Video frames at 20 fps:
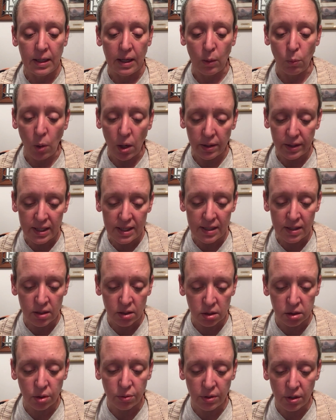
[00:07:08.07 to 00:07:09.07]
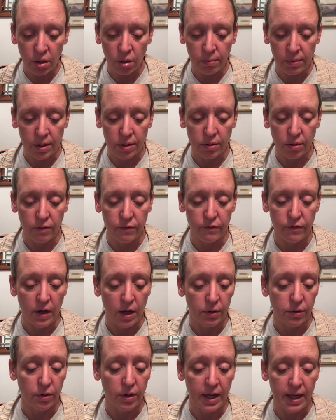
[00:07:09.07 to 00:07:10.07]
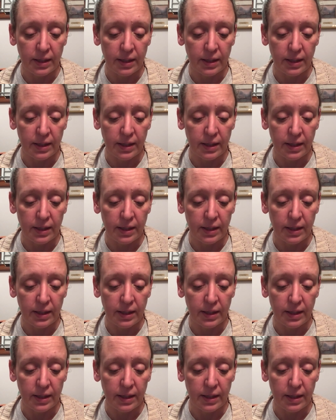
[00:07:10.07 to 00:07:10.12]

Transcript: and while he'd included her mother, father,